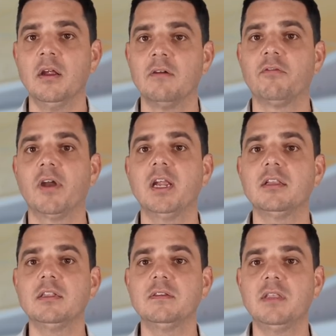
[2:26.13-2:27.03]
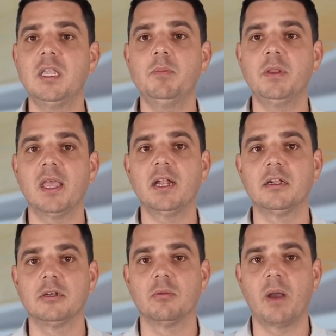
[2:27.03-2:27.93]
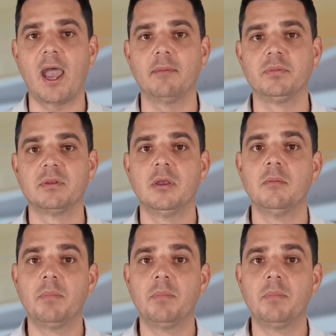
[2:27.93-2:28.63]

Franklin's keeping that under wraps.